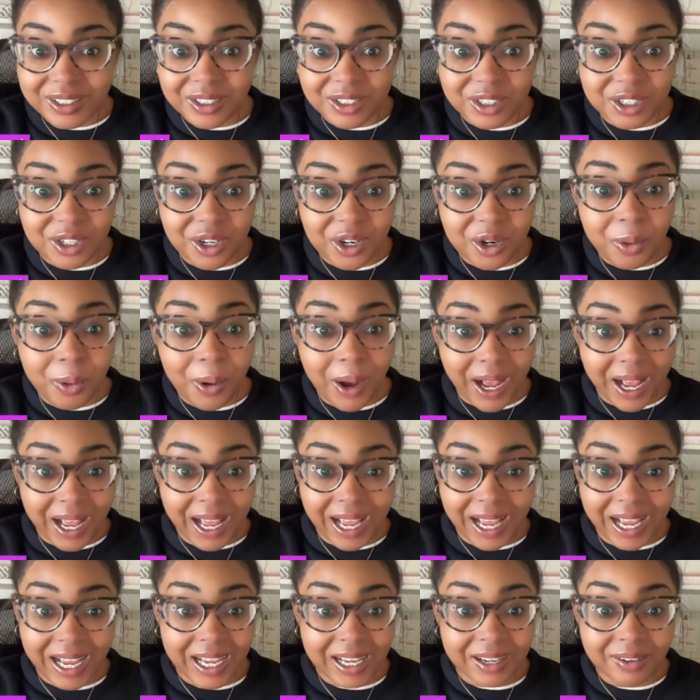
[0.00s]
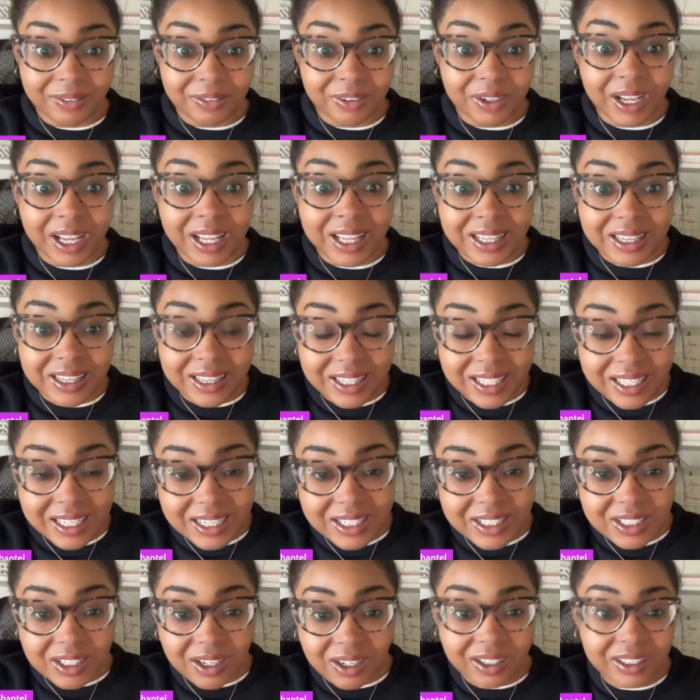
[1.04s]
Do you have
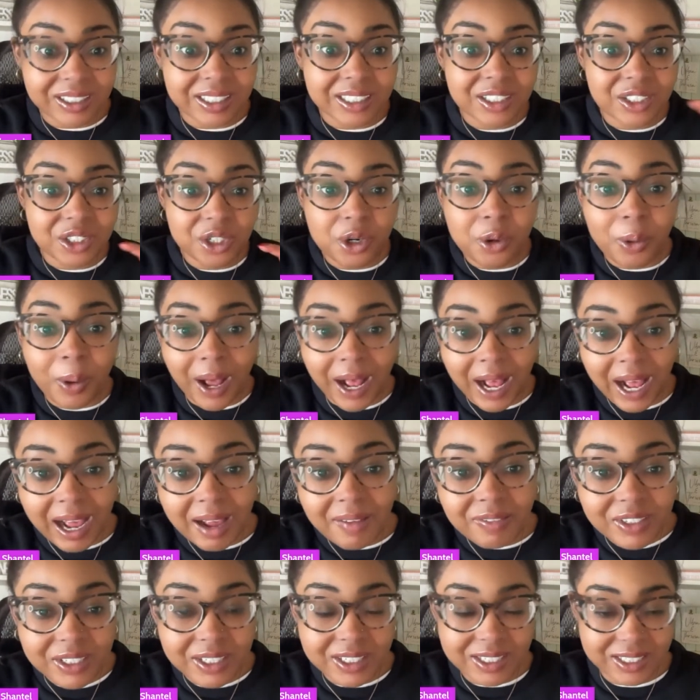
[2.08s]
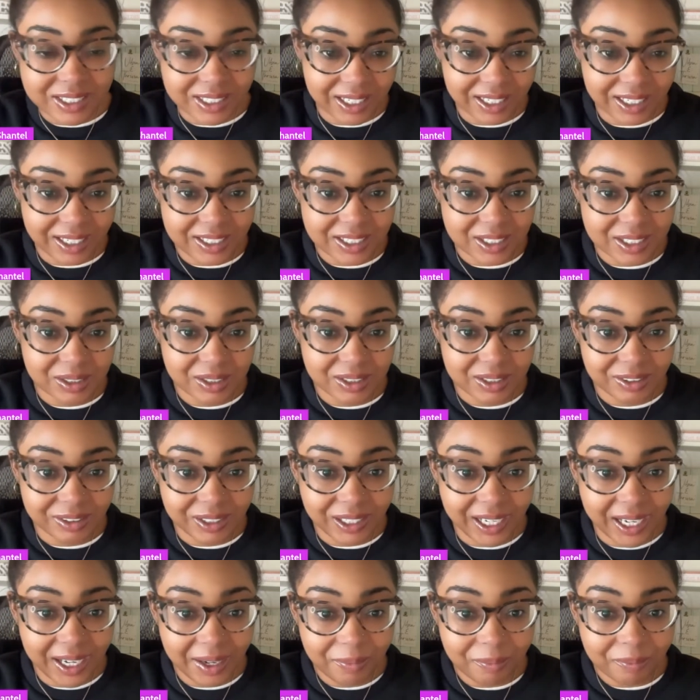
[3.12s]
do you have these things,
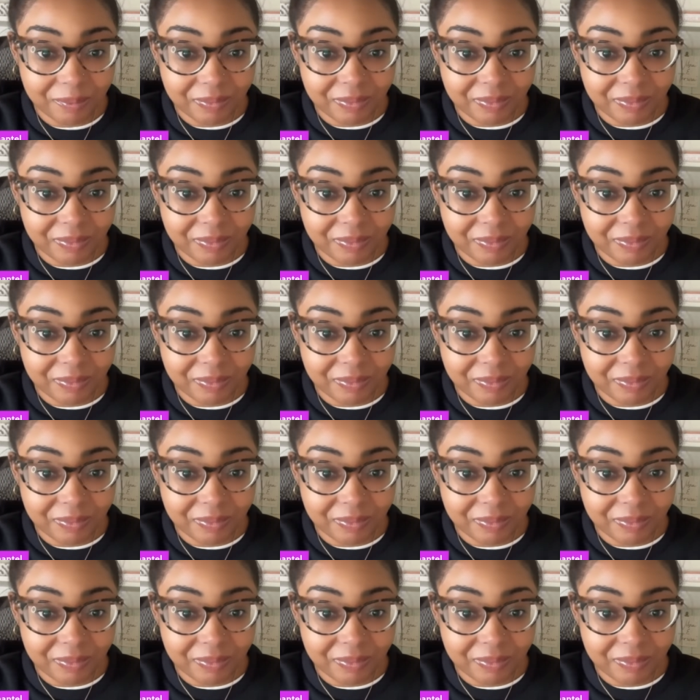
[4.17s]
right?